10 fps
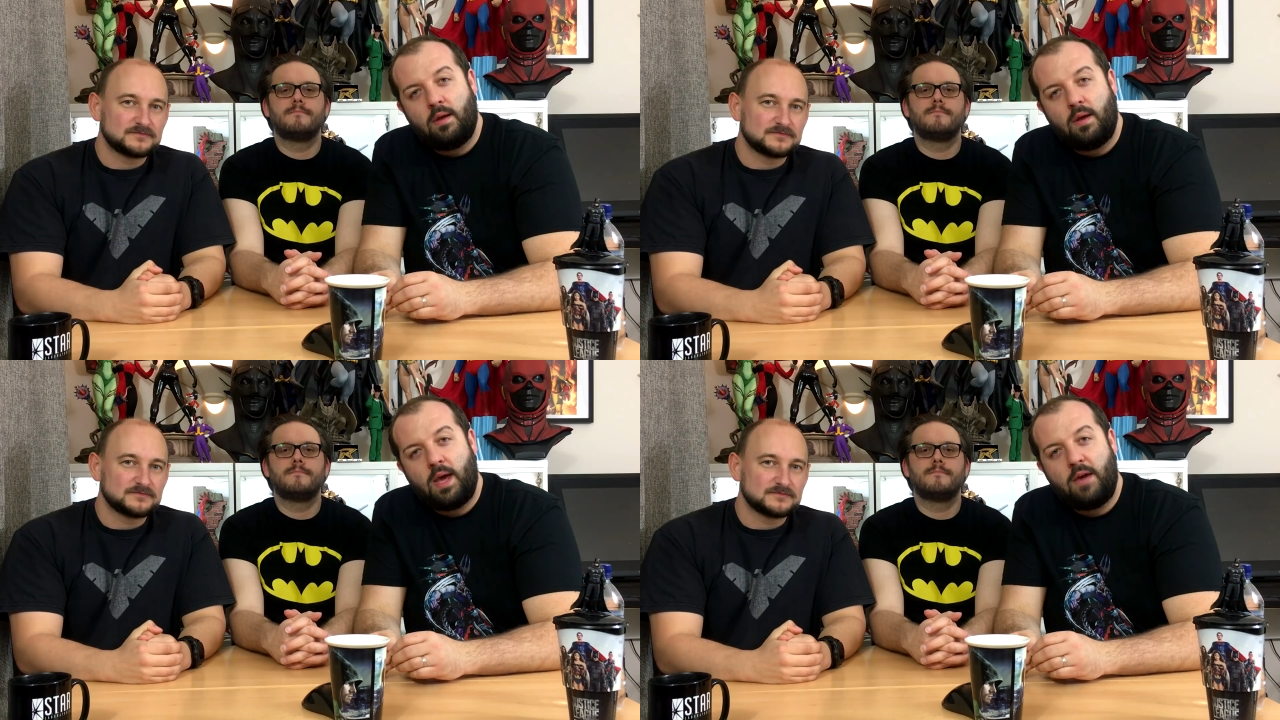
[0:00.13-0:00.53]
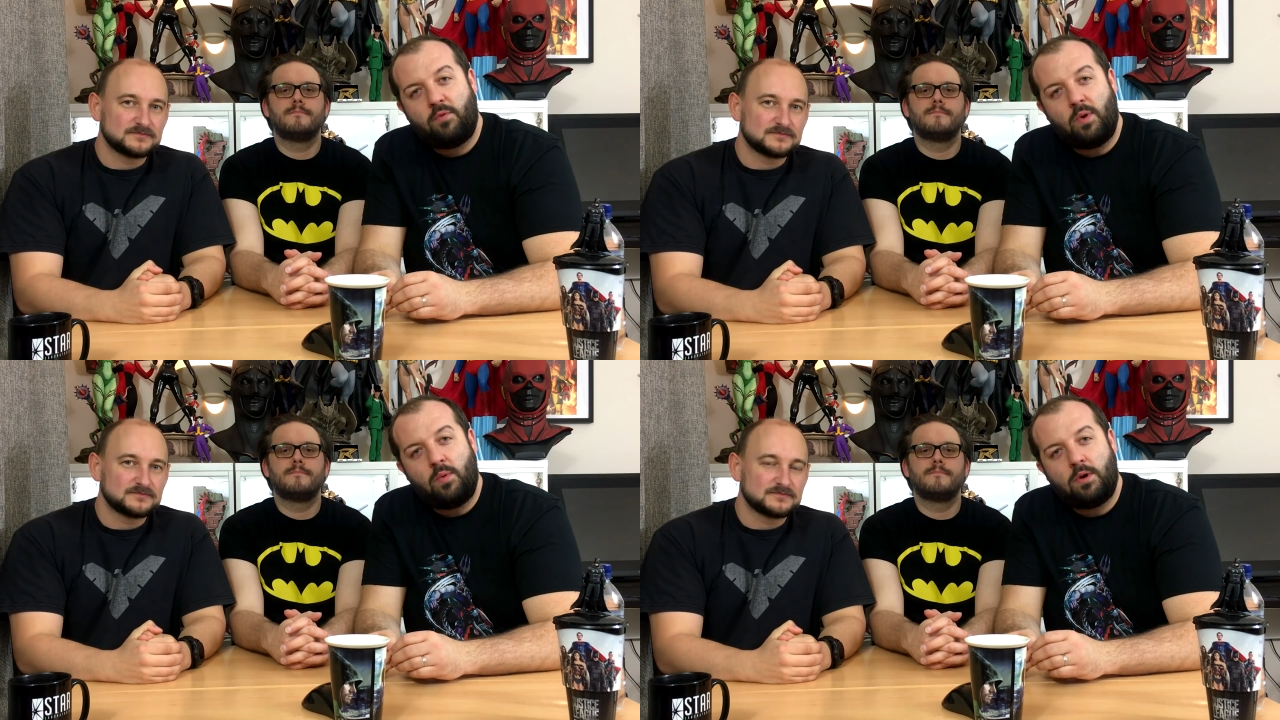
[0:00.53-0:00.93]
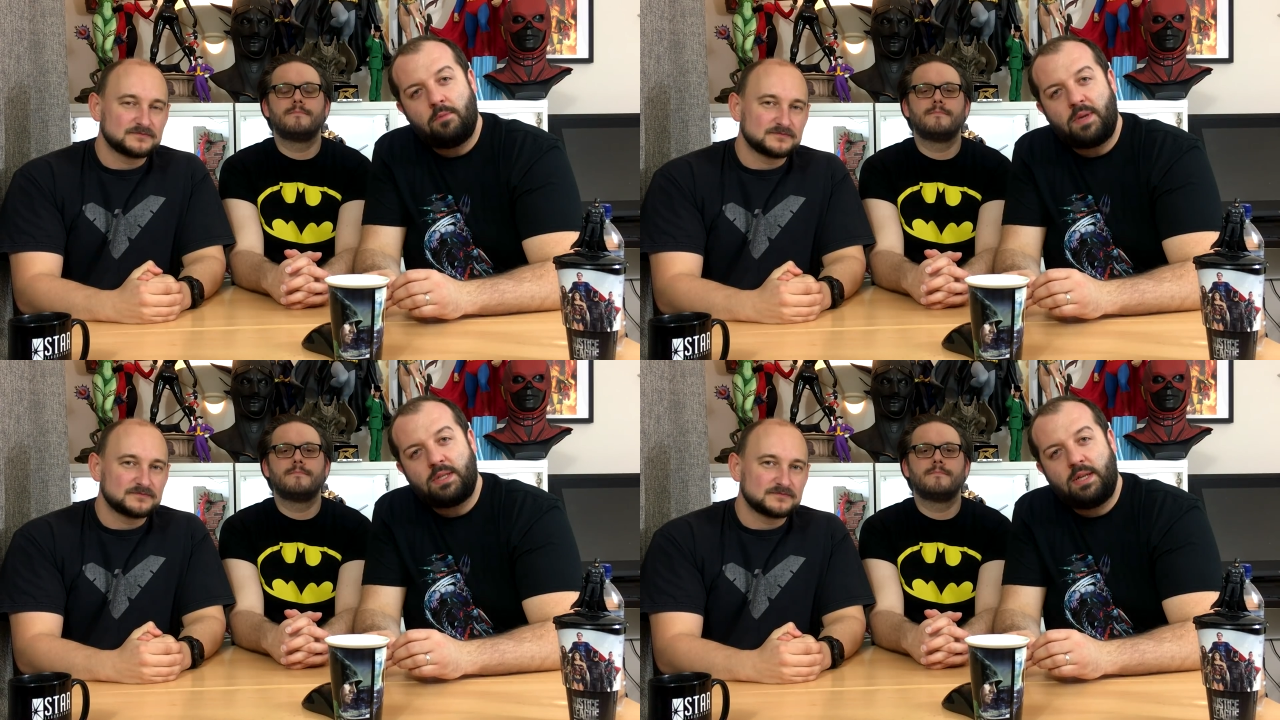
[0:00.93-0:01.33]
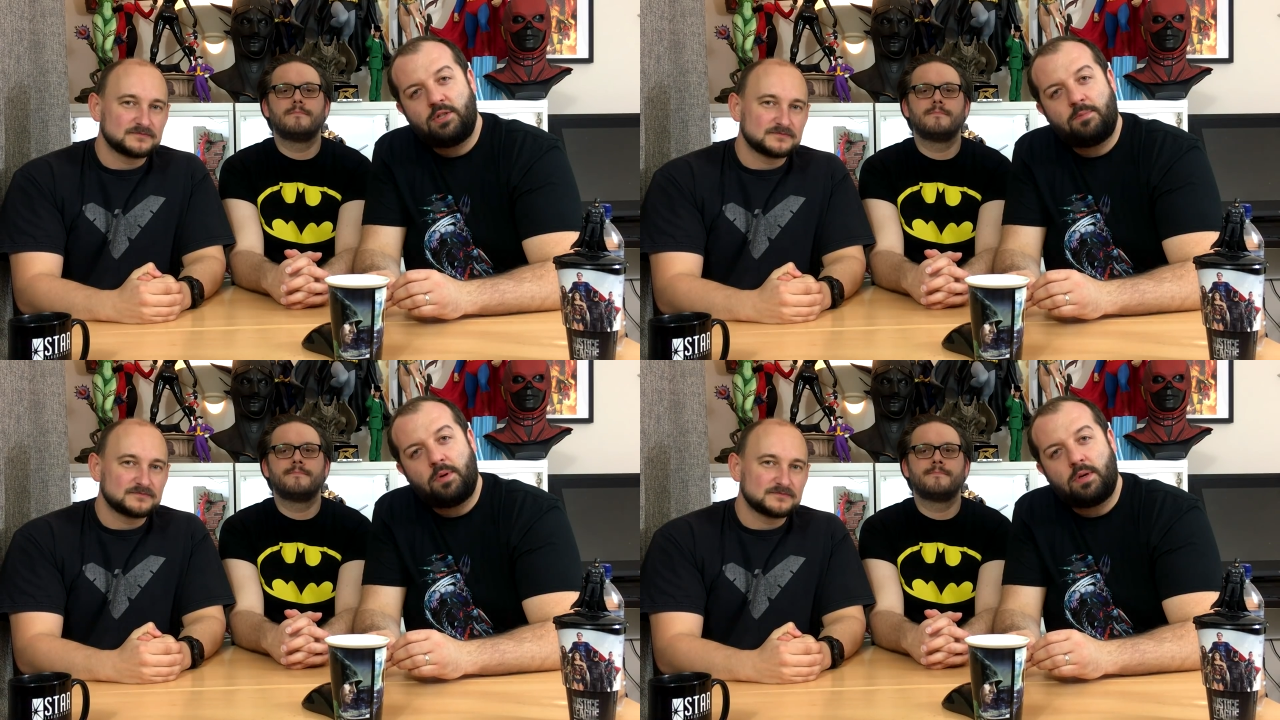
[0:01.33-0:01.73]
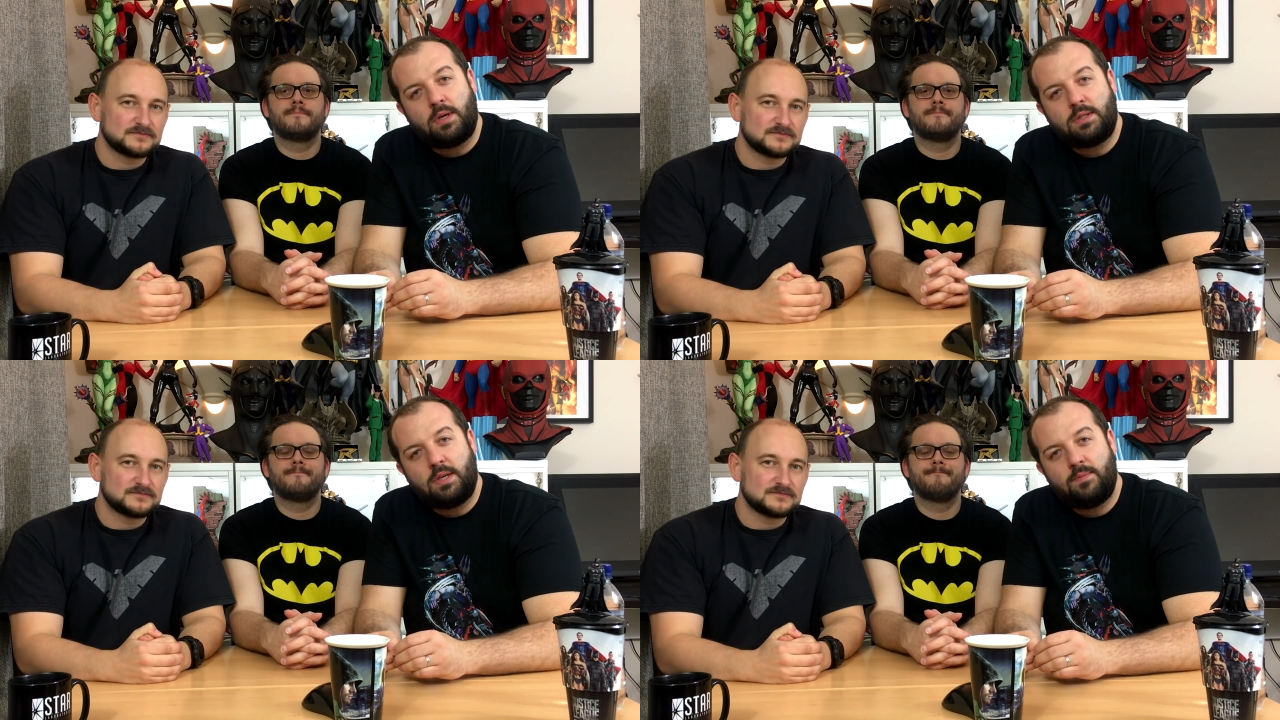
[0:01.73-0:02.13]
Speaker 1: Hey everyone, welcome back to Legends of
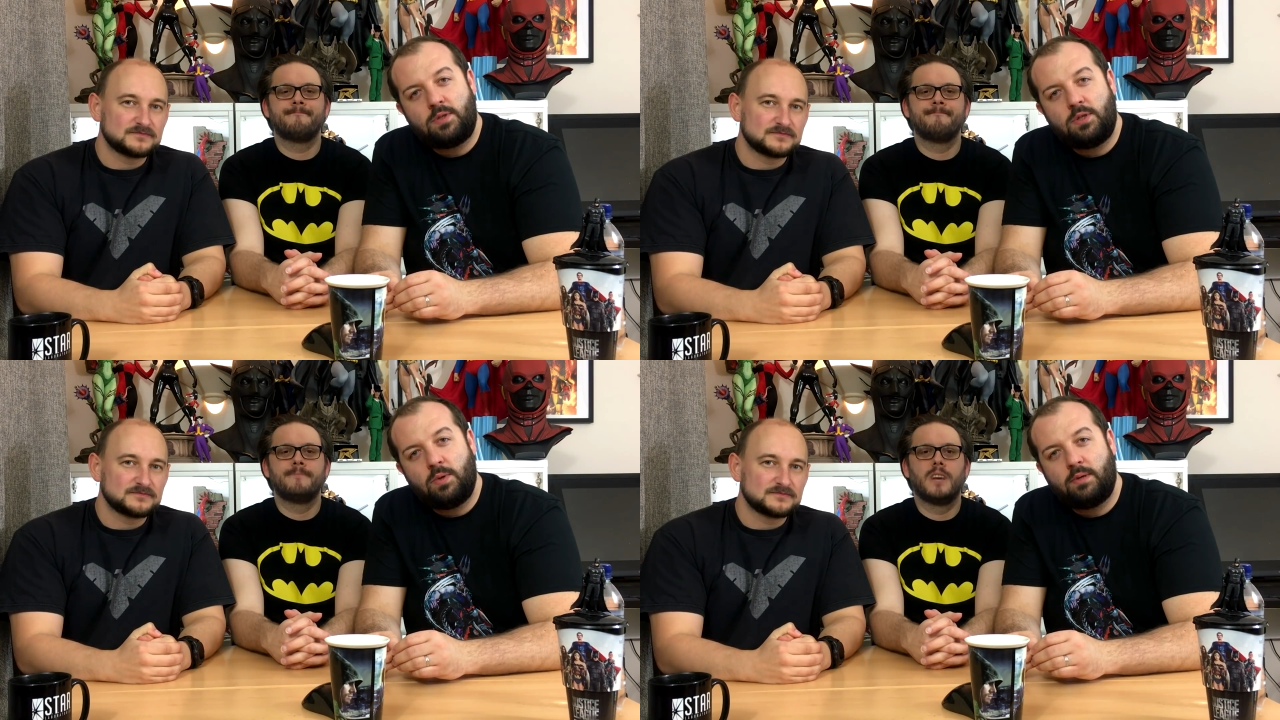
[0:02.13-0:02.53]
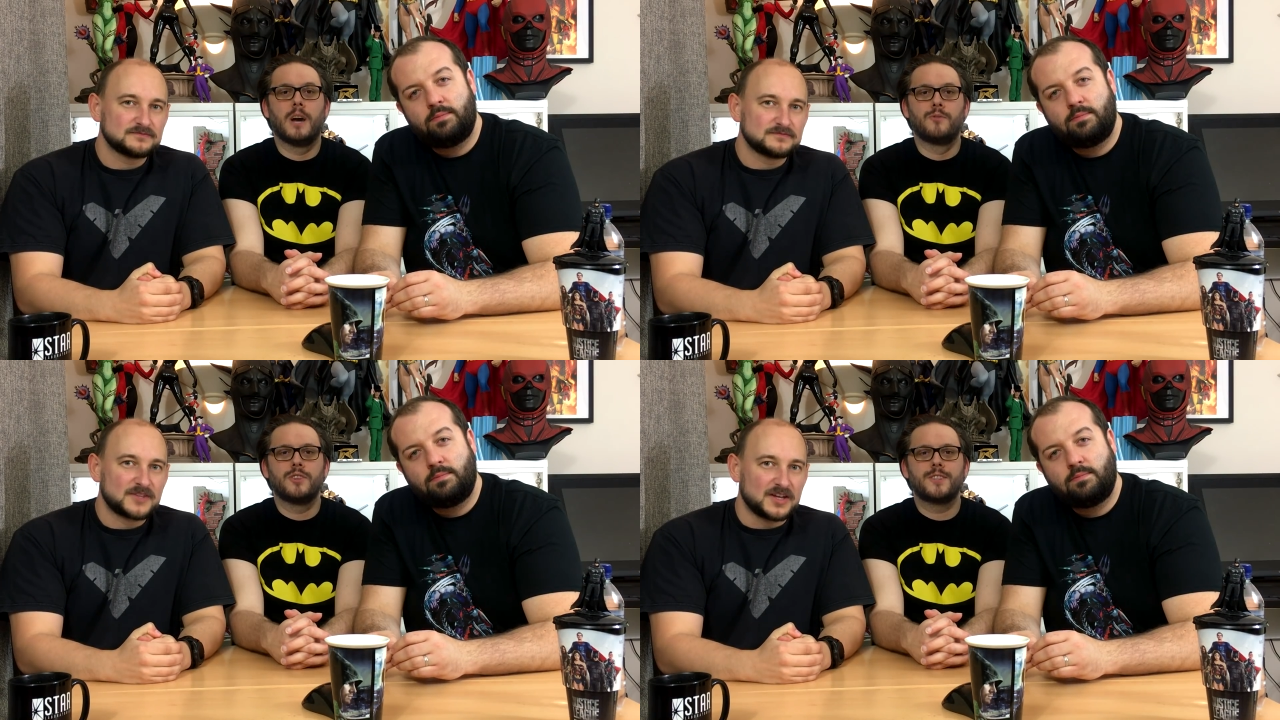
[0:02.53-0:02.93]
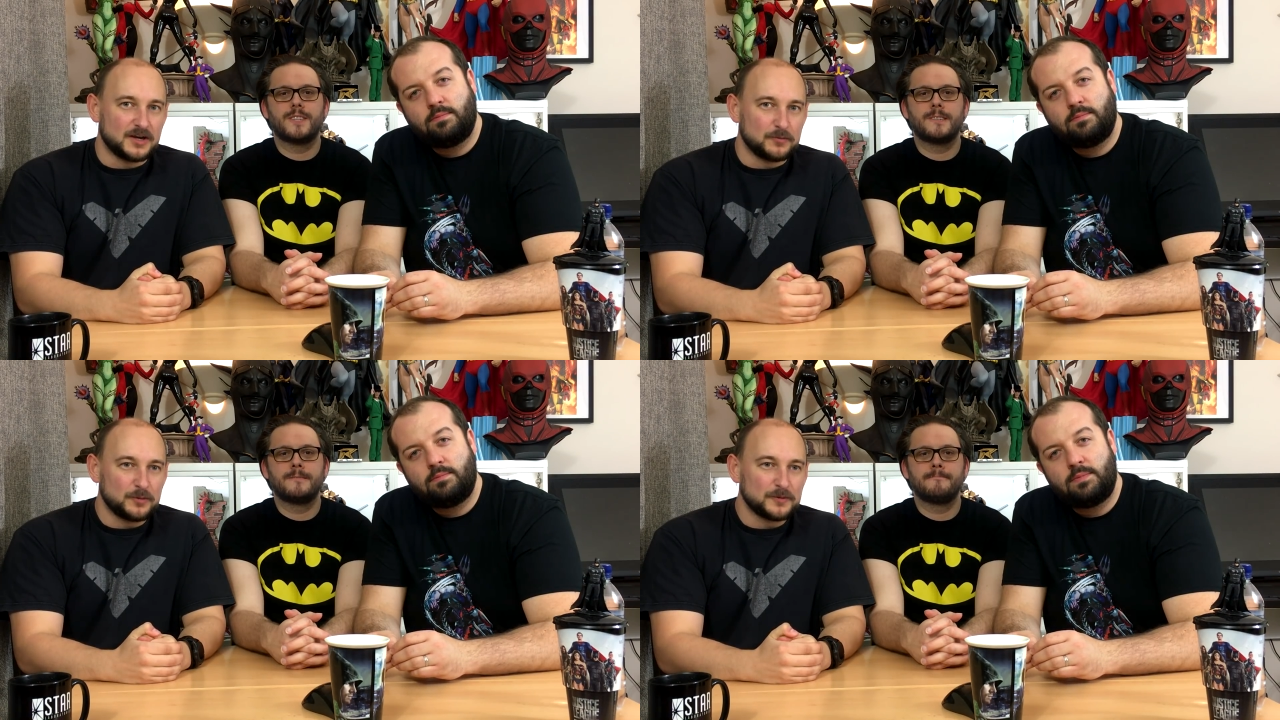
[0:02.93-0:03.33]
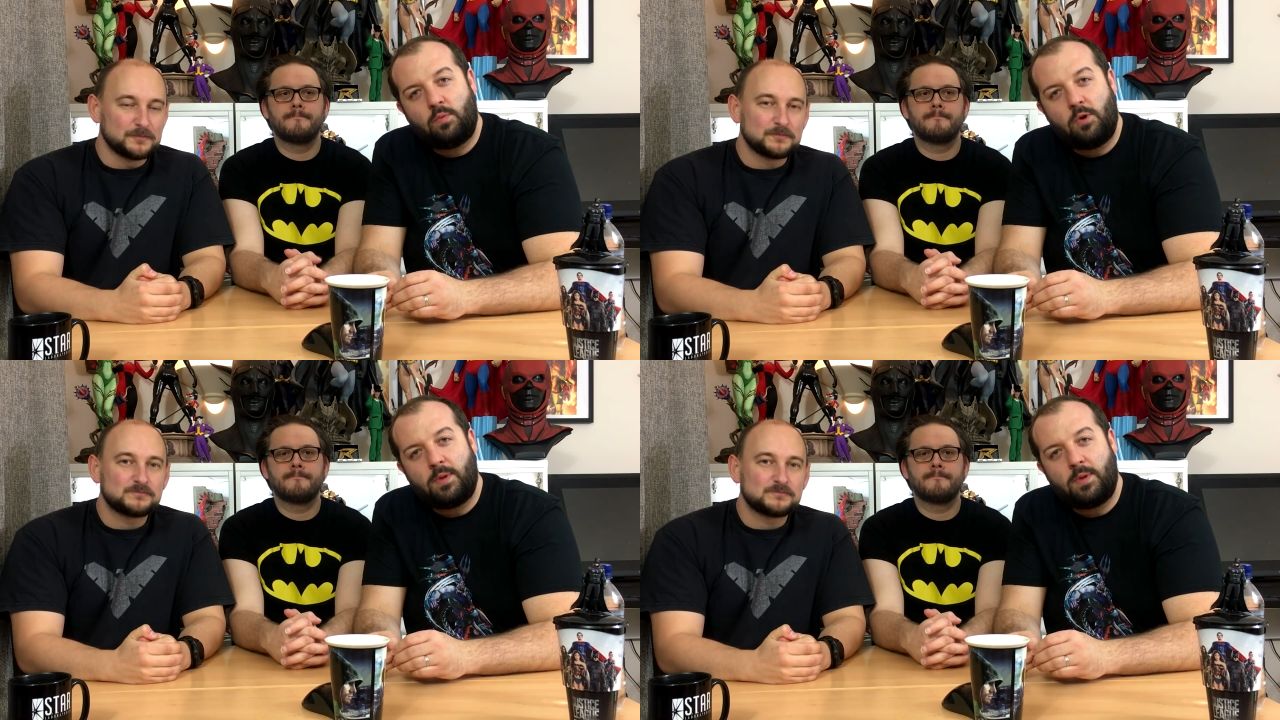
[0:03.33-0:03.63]
Podcasting. I'm Stuart. I'm Ross. I'm Rob. And we're